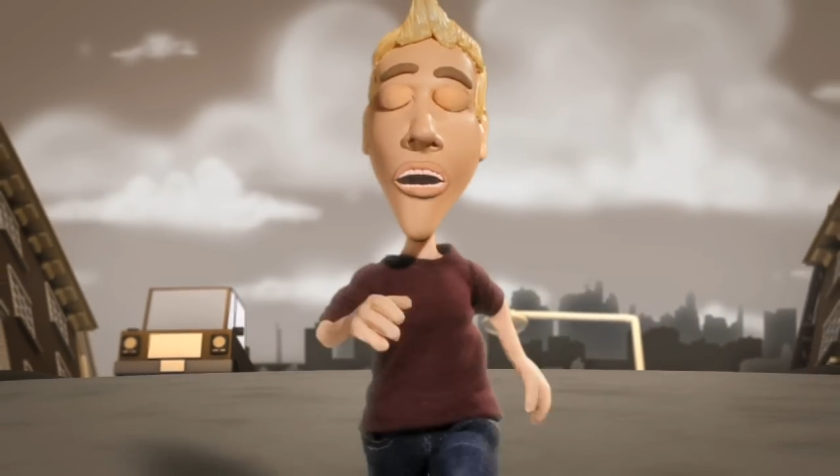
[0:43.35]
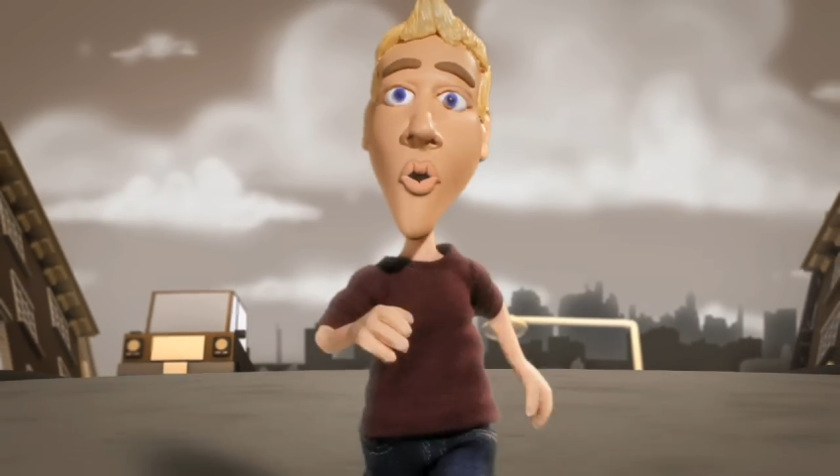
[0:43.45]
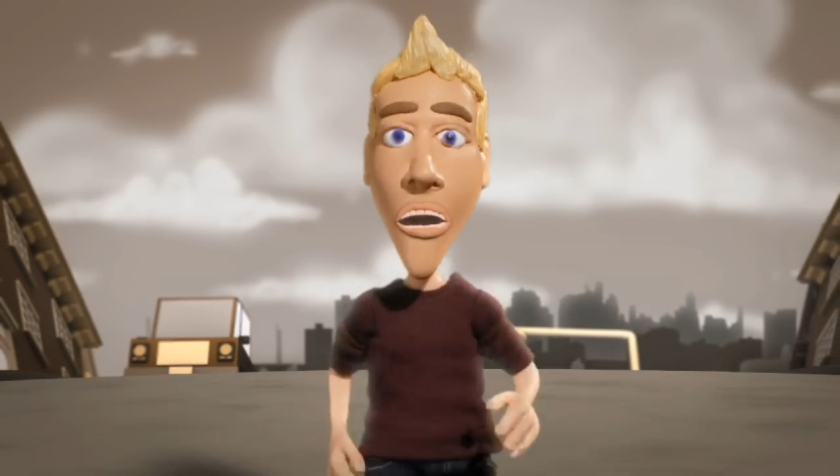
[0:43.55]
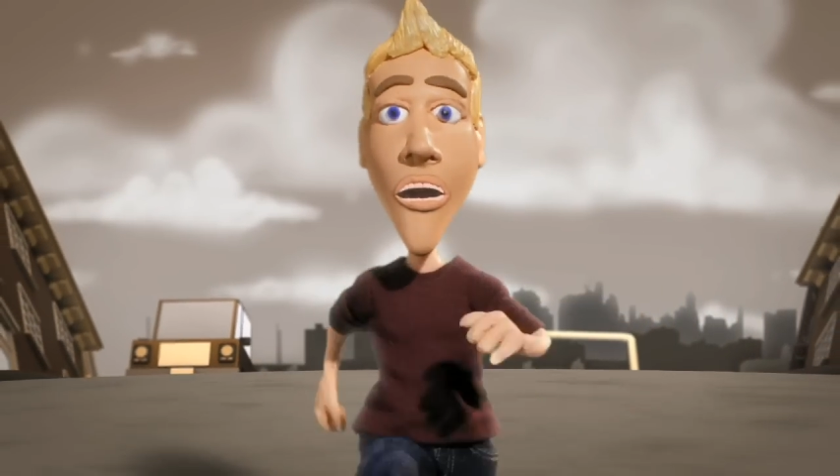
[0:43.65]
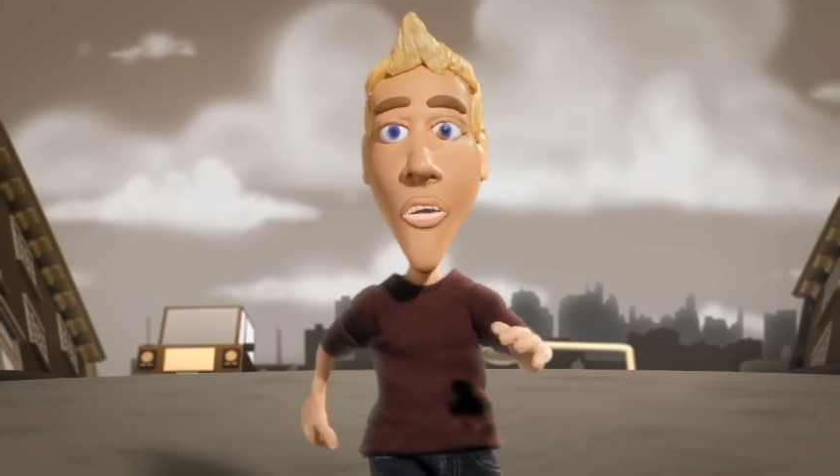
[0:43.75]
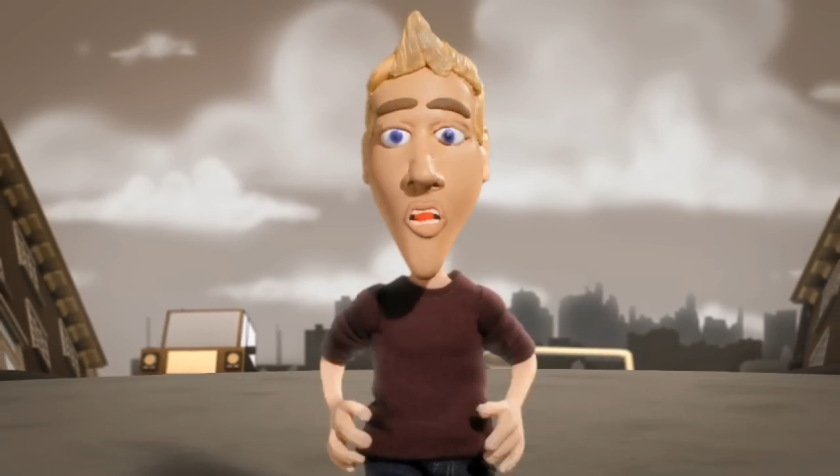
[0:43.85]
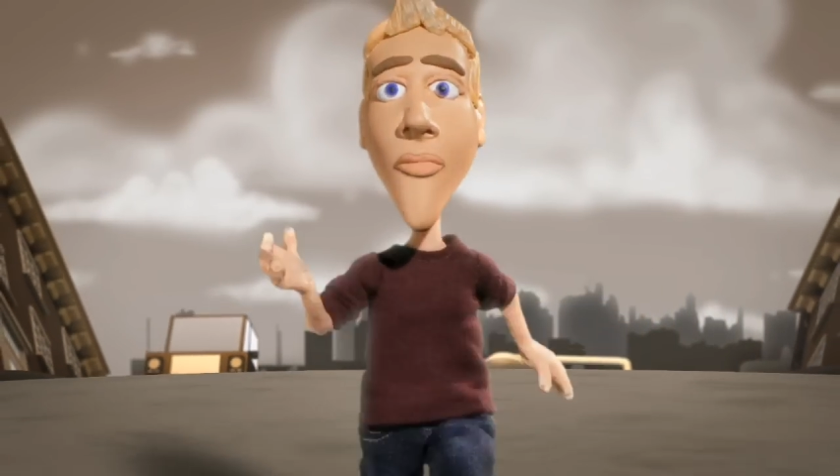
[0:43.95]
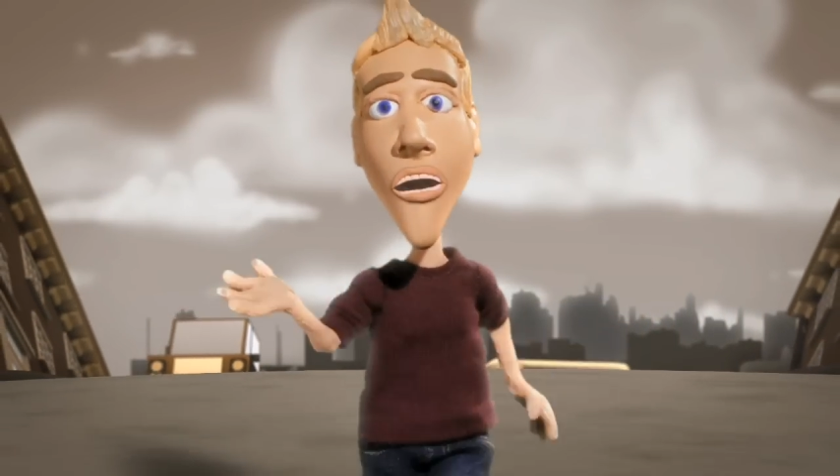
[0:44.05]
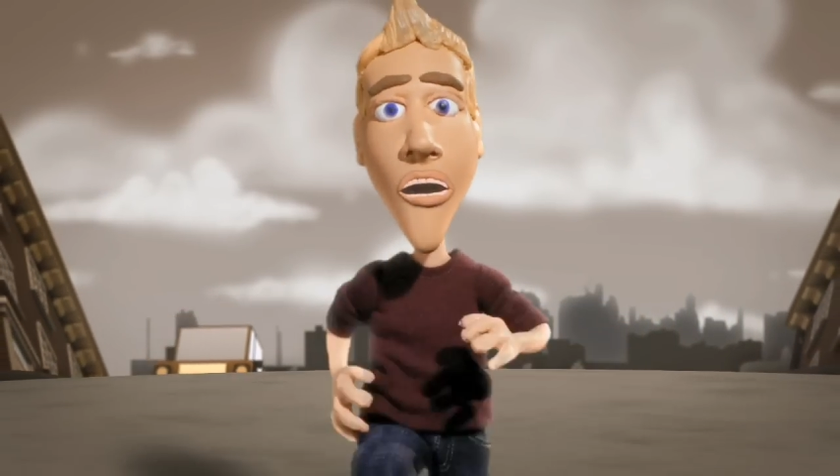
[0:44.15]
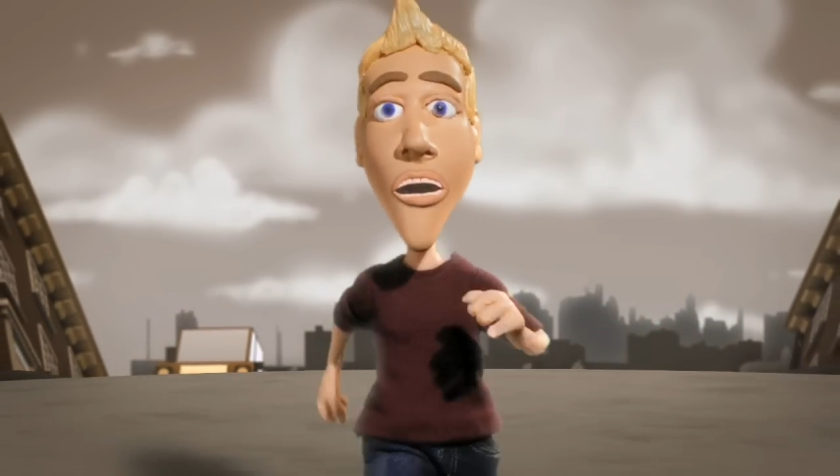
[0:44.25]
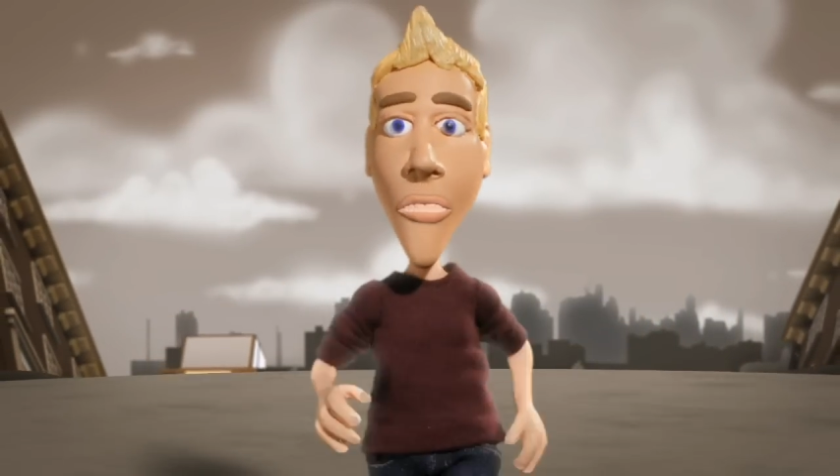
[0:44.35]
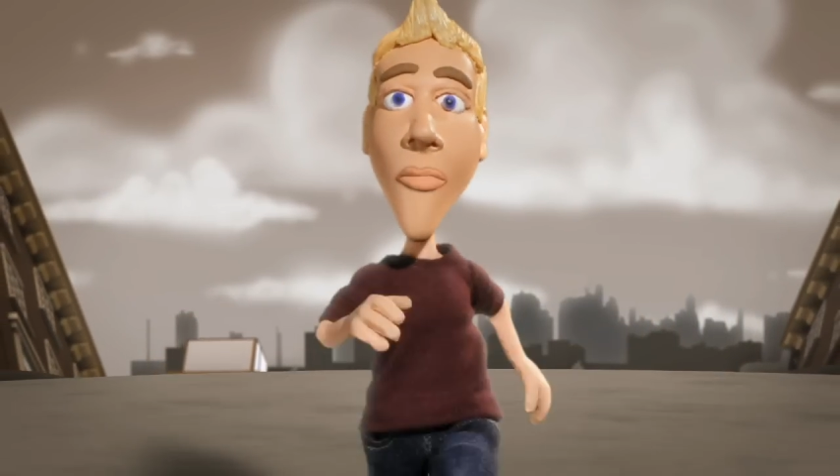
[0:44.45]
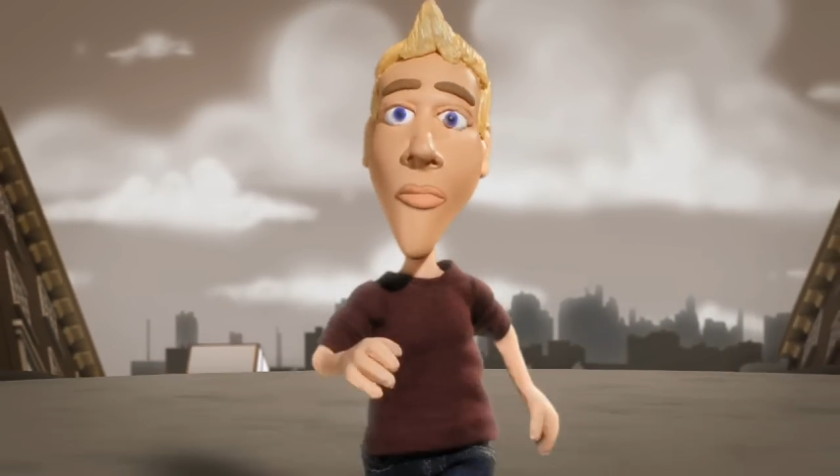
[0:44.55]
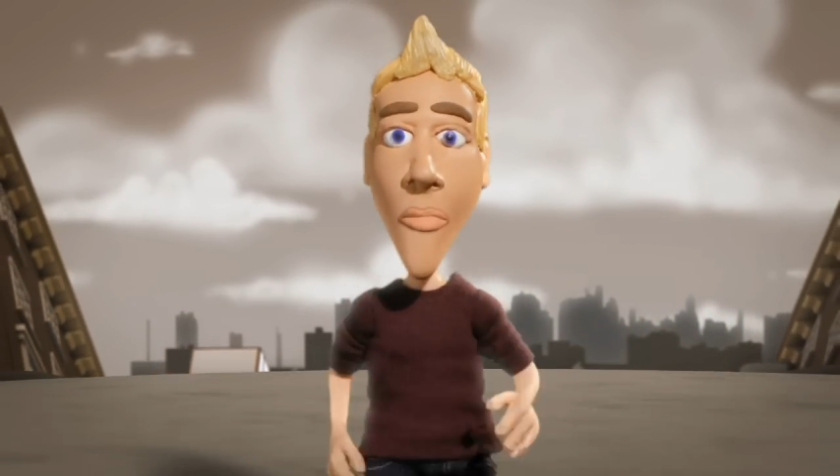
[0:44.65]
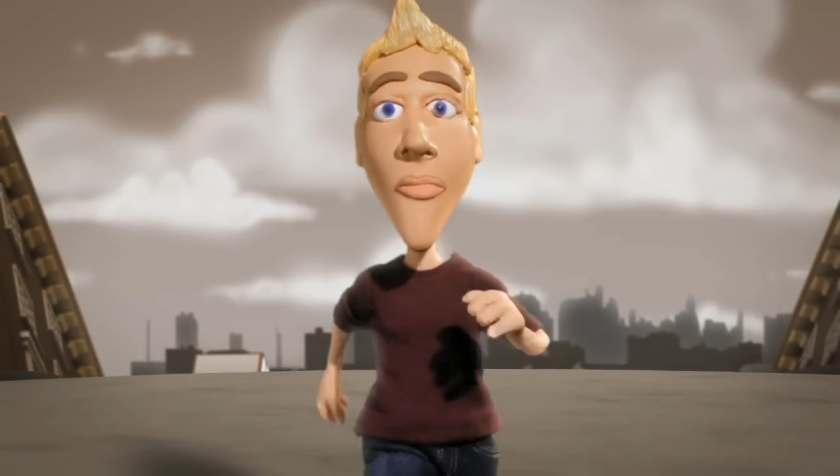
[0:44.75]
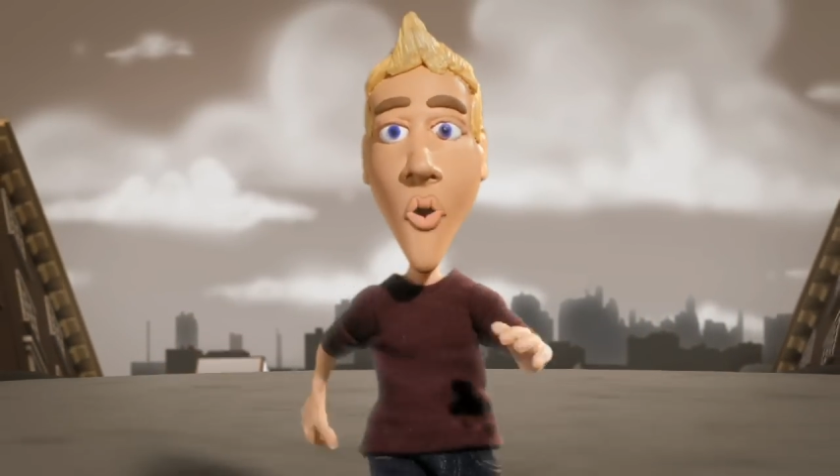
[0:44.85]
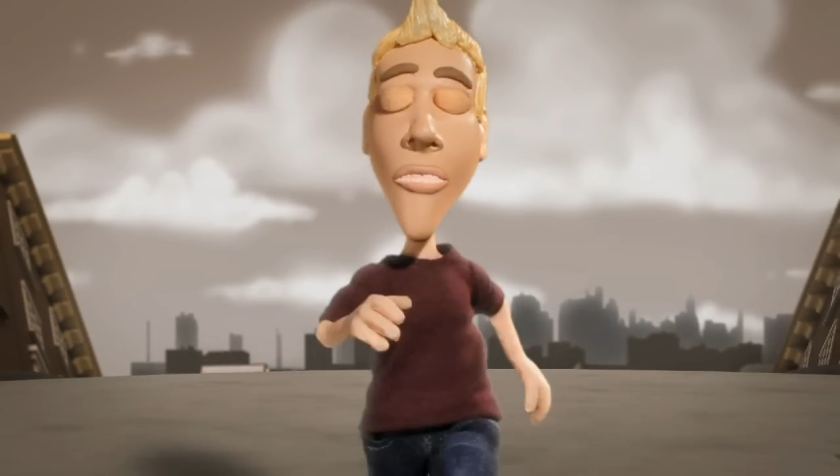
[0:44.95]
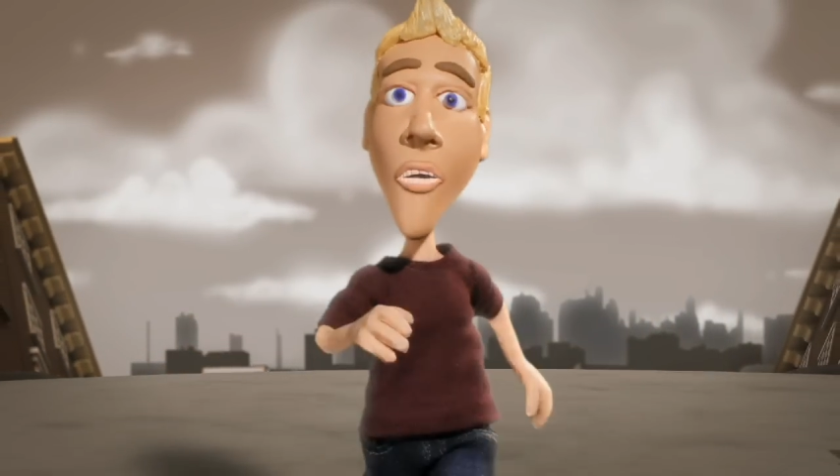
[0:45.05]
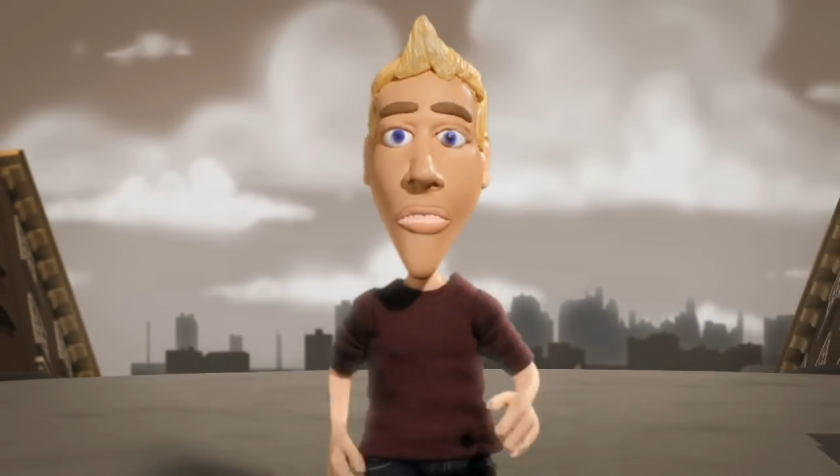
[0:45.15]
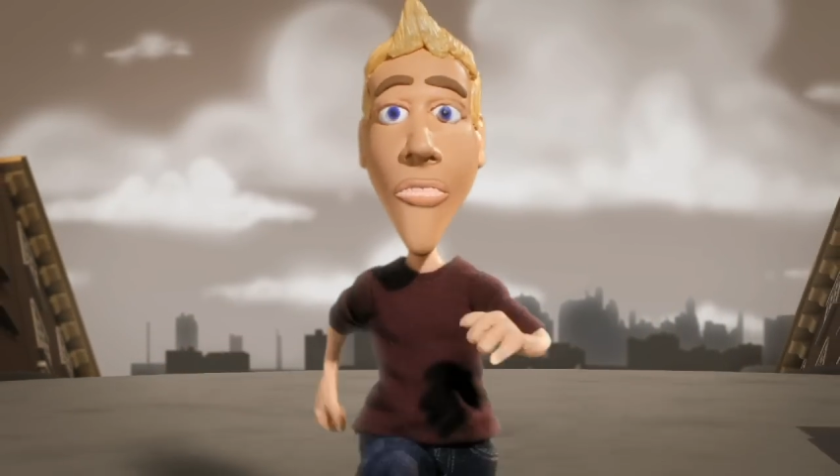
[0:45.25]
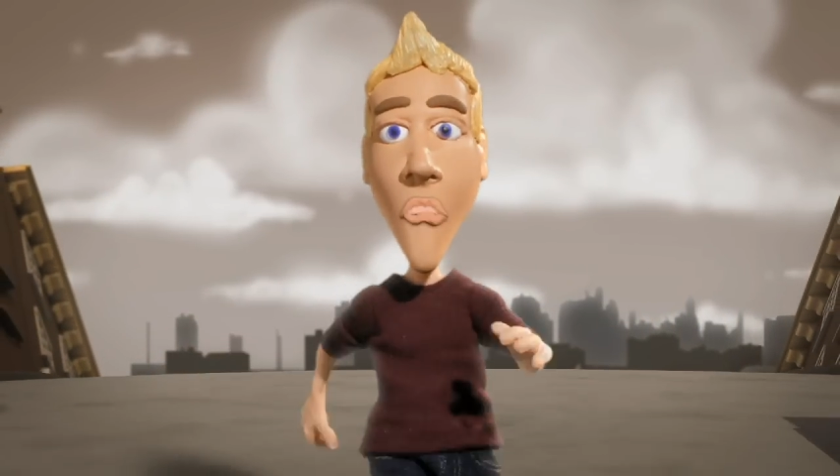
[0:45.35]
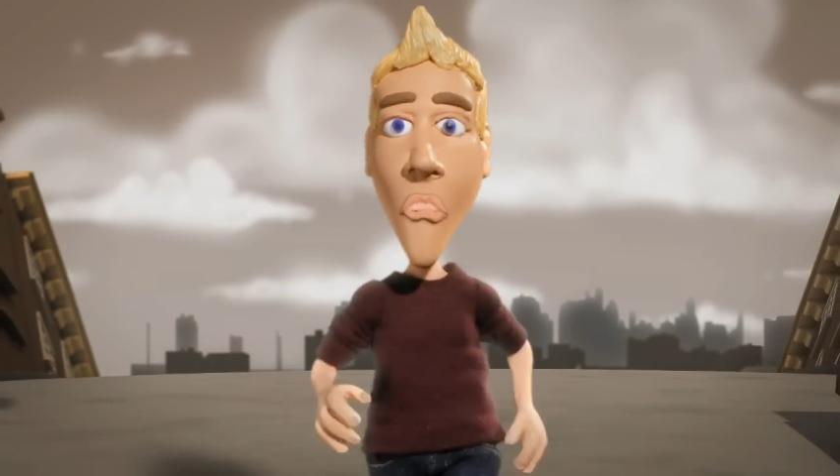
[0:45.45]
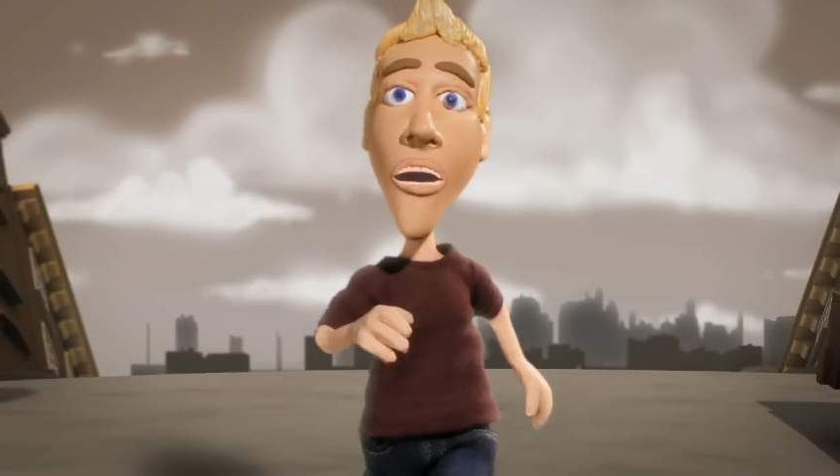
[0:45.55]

to get away and clear my head. Running isn't